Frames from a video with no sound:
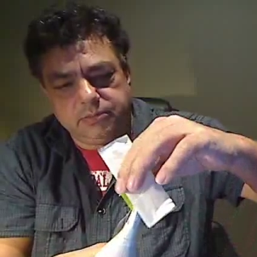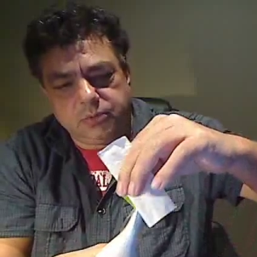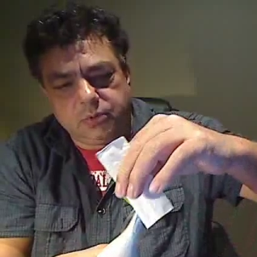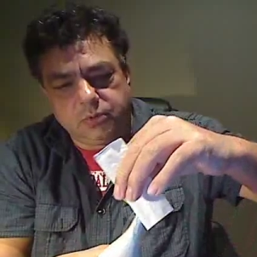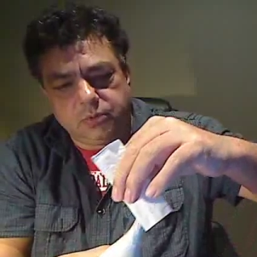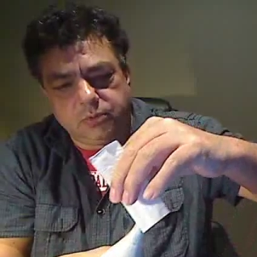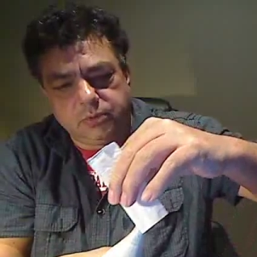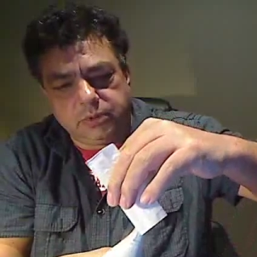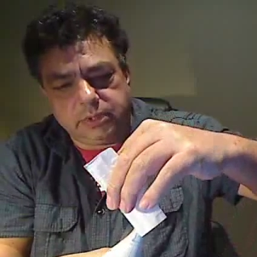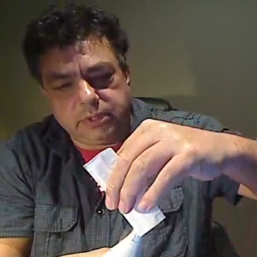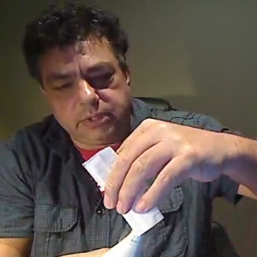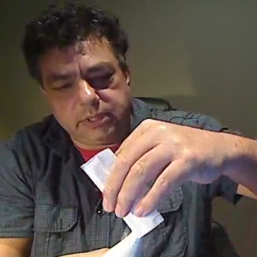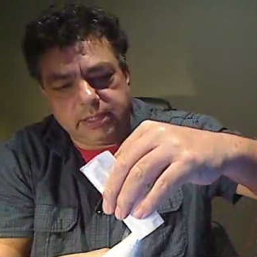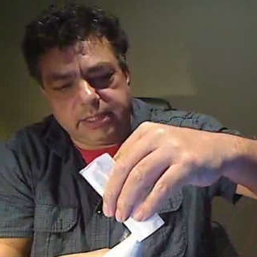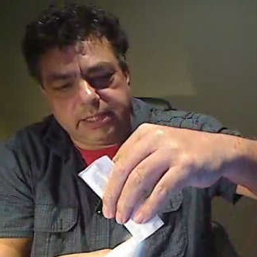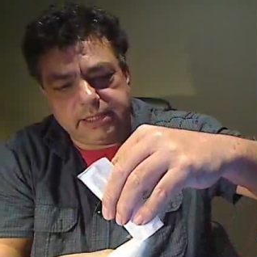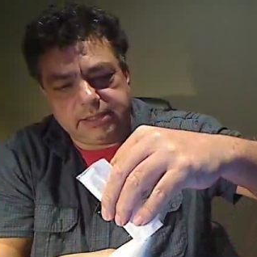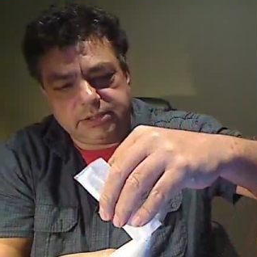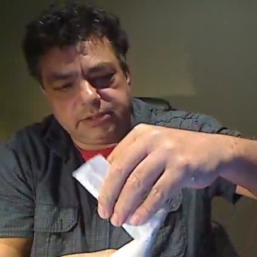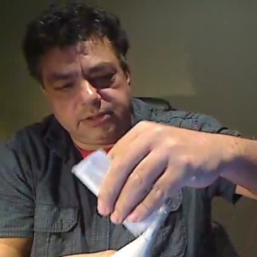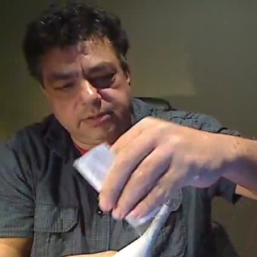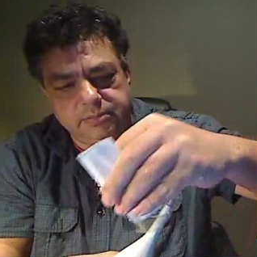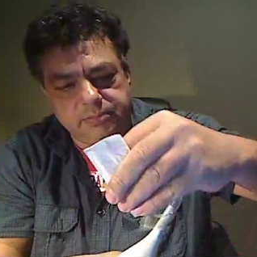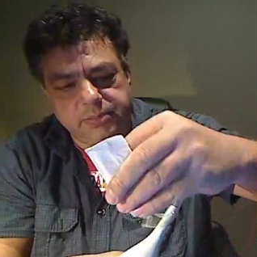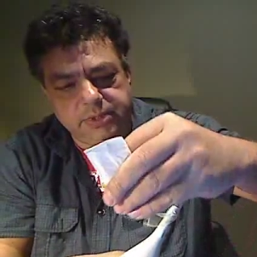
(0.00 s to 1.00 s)
all the little
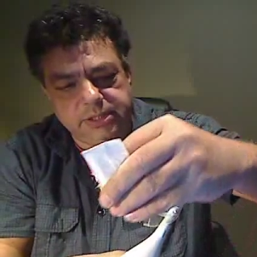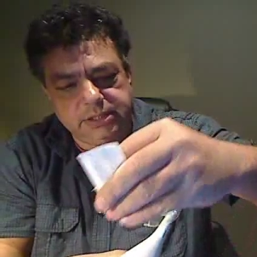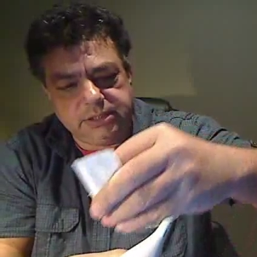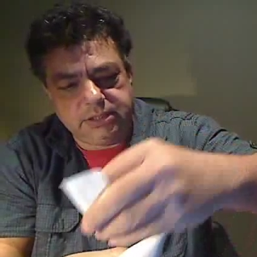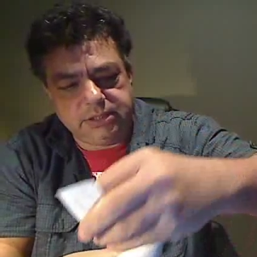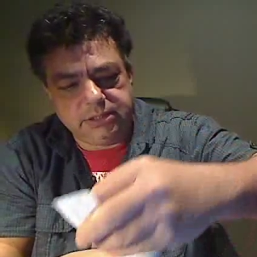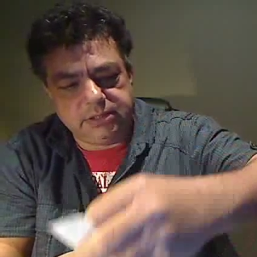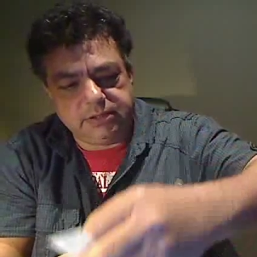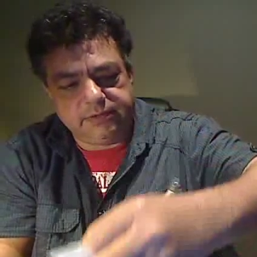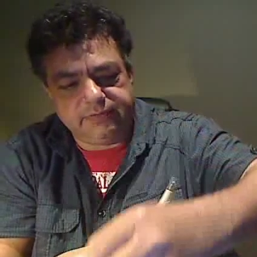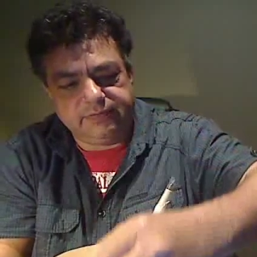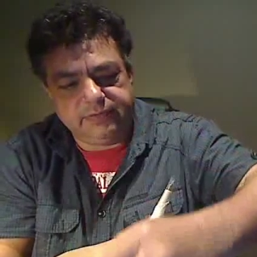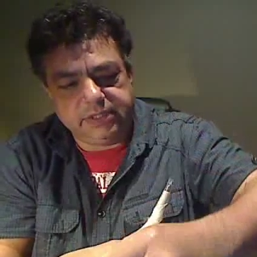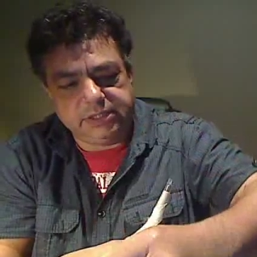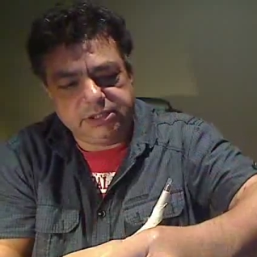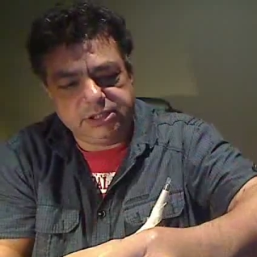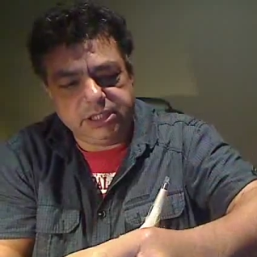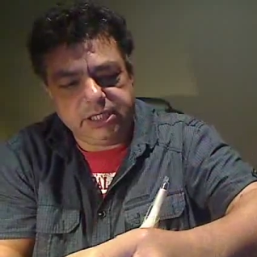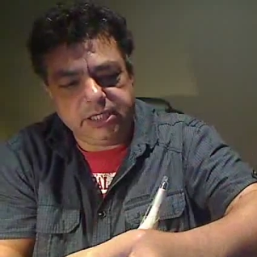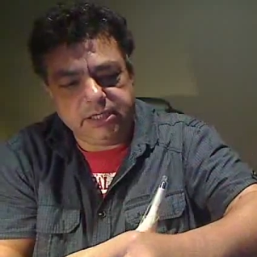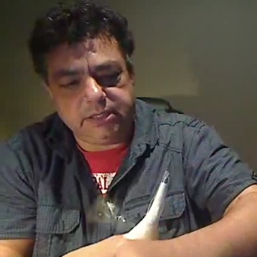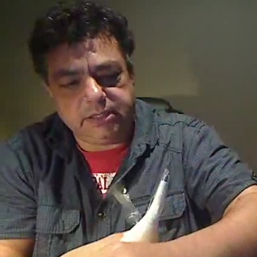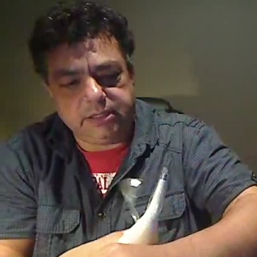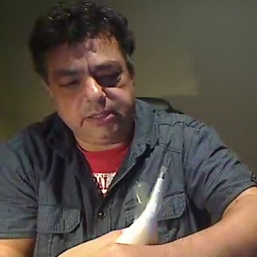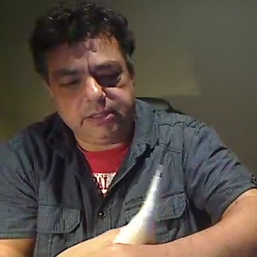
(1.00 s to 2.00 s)
extra pieces of the
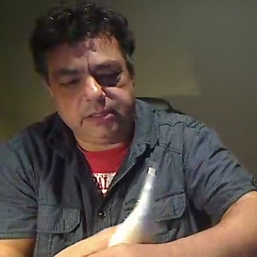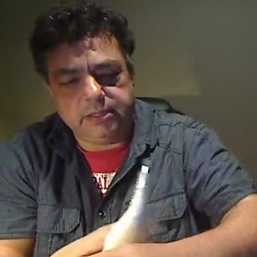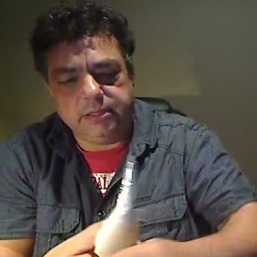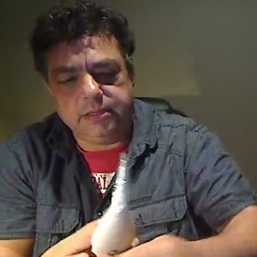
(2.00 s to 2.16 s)
sheet.